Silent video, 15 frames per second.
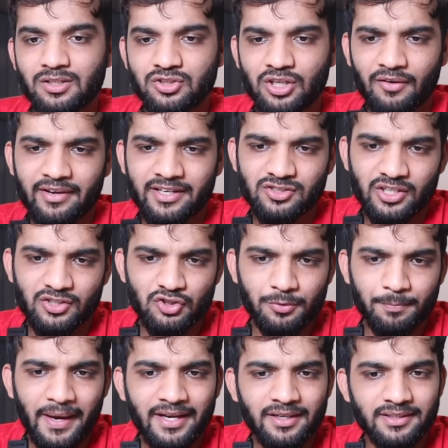Java
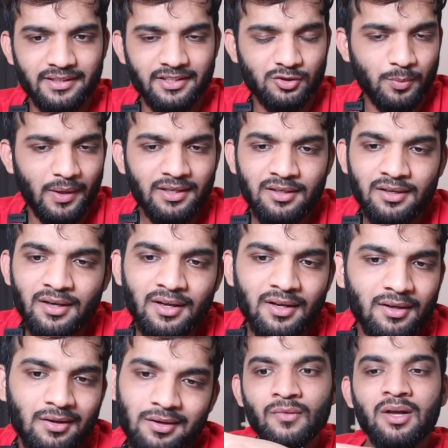extension pack. Yeah, this one.
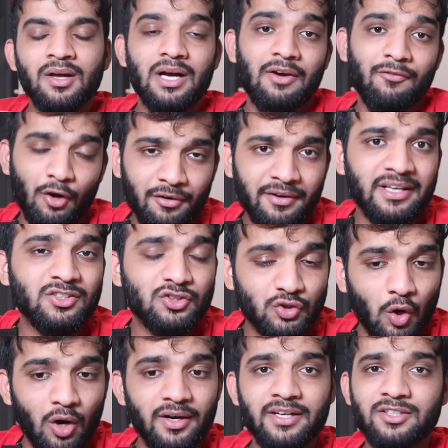I've already
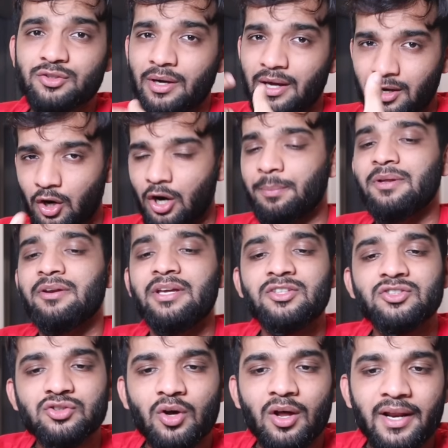installed it, so I'll not be
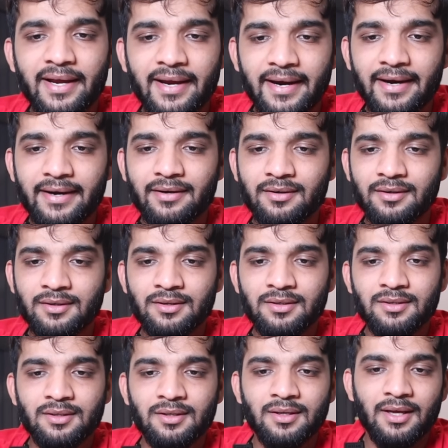reinstalling it.
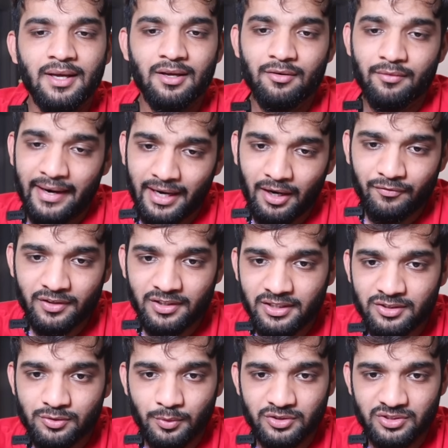Right after
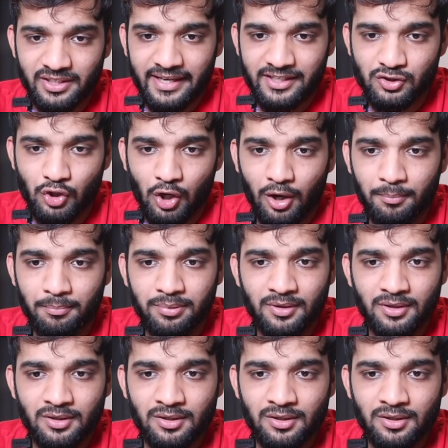this, what's the next job?